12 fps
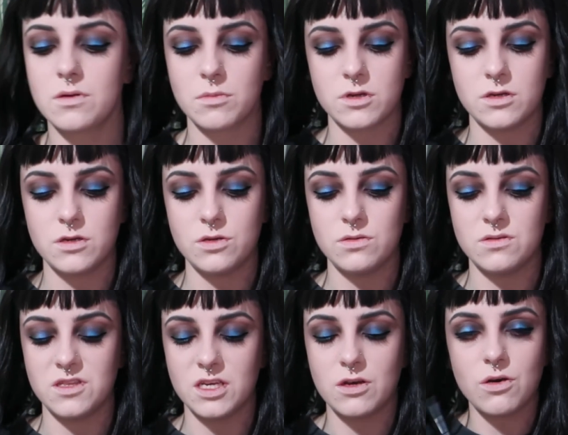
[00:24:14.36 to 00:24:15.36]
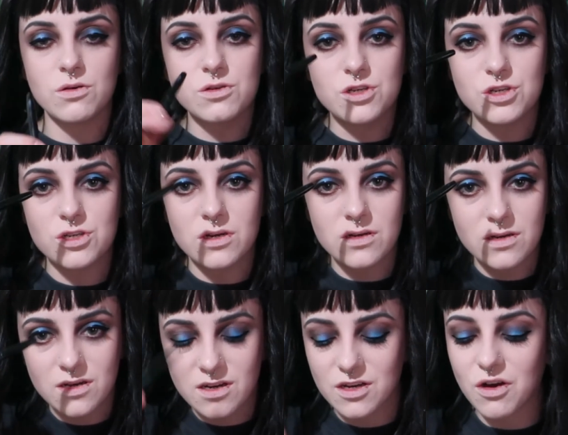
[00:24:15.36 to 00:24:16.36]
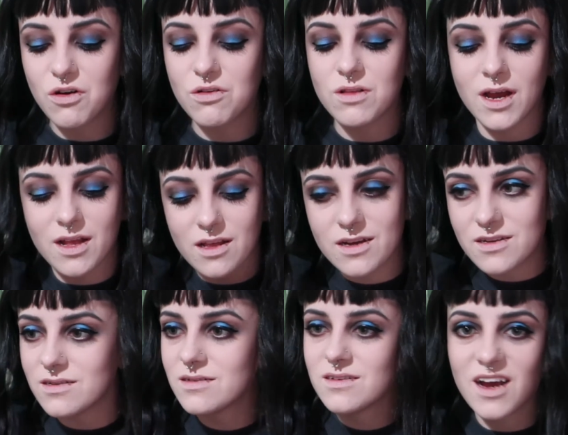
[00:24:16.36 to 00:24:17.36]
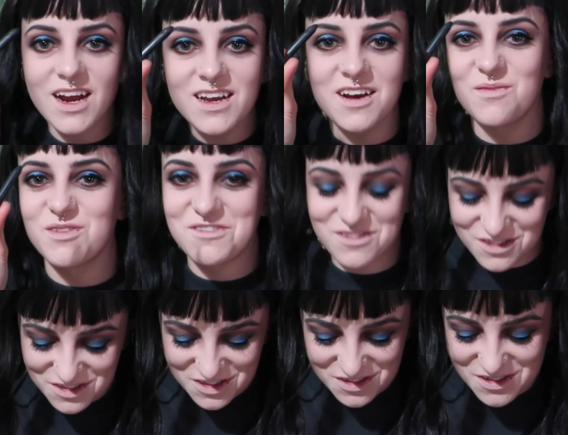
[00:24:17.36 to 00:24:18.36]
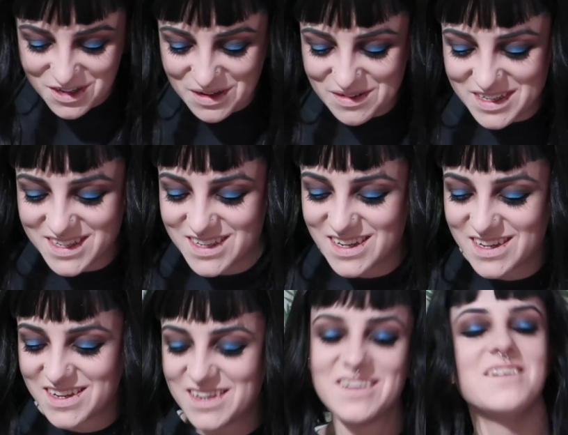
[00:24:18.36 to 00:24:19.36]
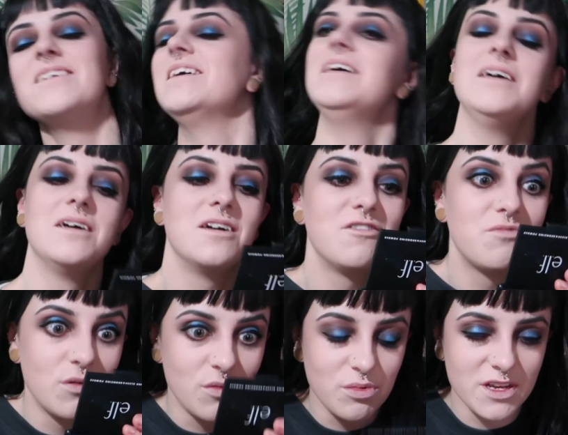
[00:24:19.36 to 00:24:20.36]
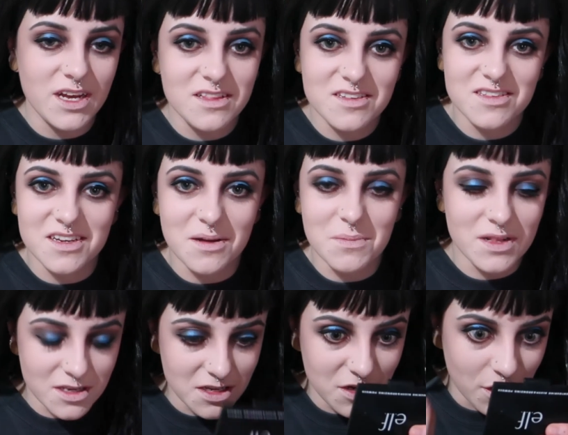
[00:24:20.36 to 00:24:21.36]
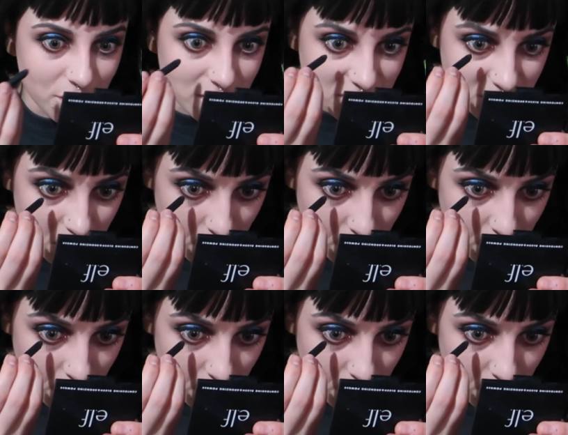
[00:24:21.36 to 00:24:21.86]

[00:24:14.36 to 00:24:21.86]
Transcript: I'm going to use the Gosh Kohl eyeliner. I can't believe this is still going. I've probably had this like a million years.